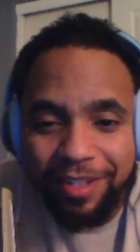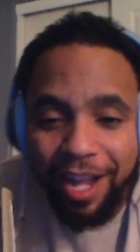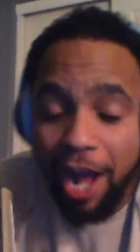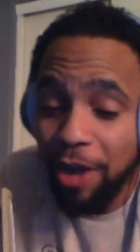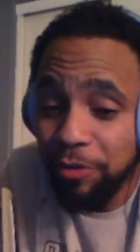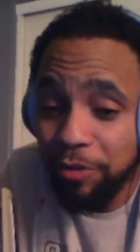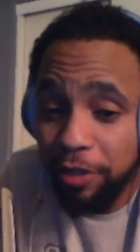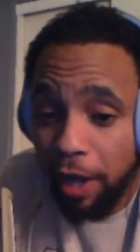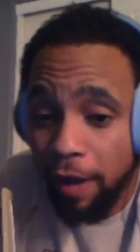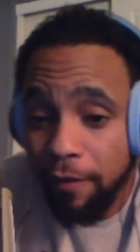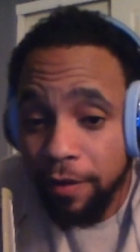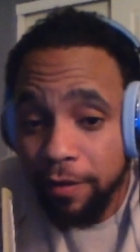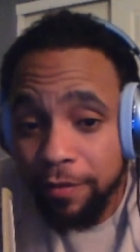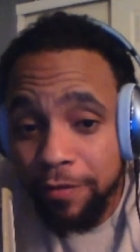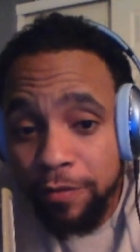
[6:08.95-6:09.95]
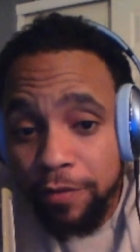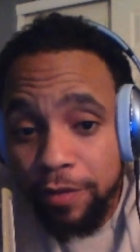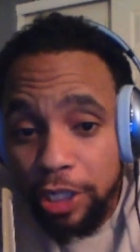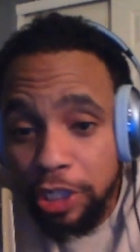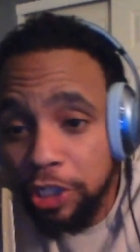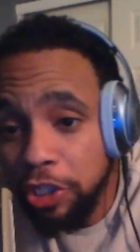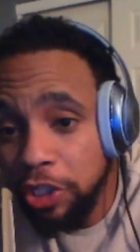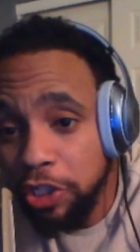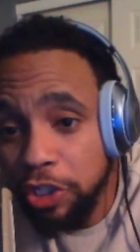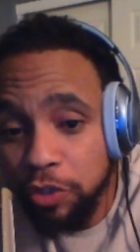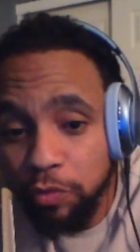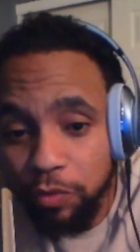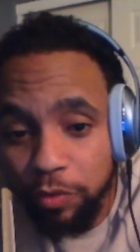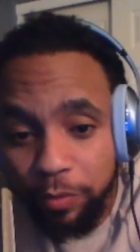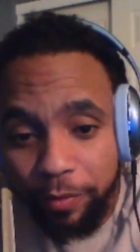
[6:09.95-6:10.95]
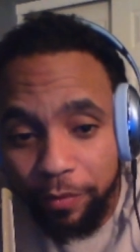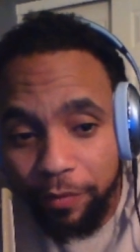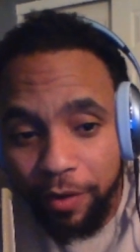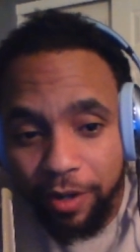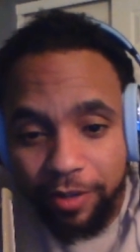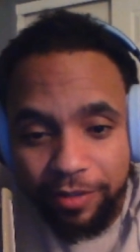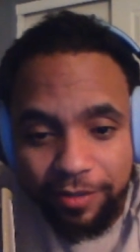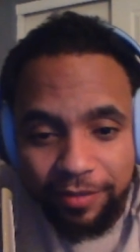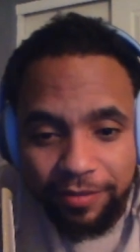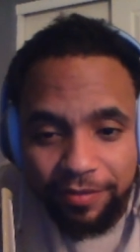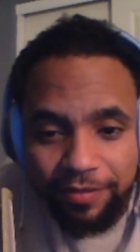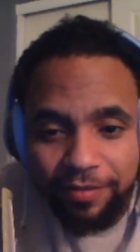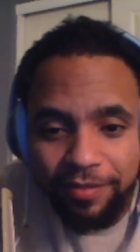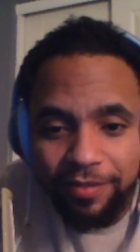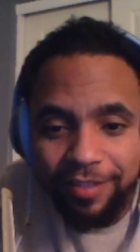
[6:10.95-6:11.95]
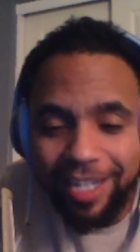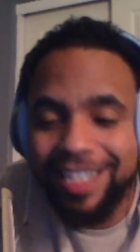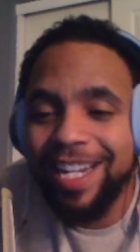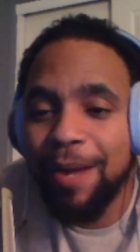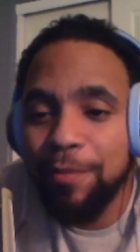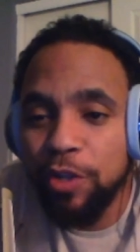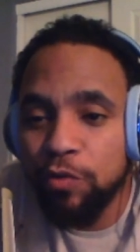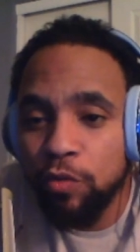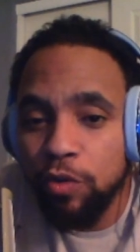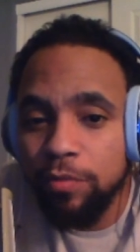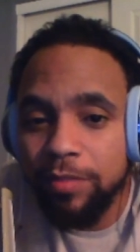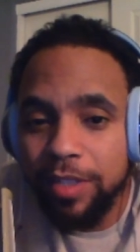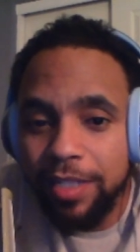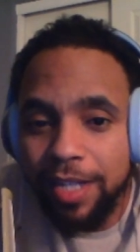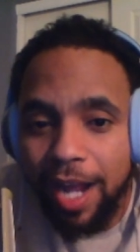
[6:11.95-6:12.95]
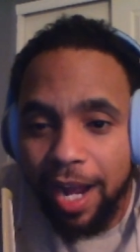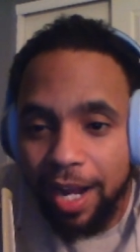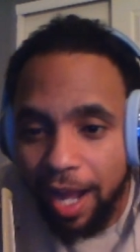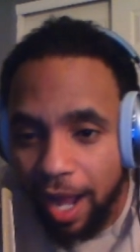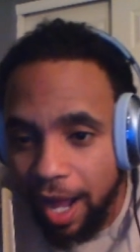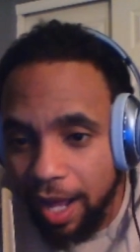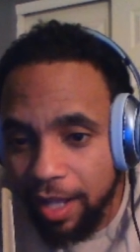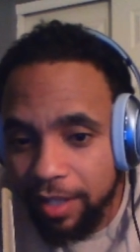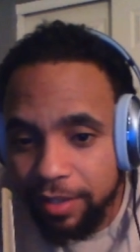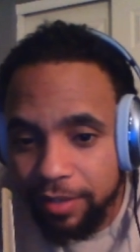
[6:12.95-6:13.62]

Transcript: I don't think I've ever even eaten in this room before. That's how many rooms this guy got.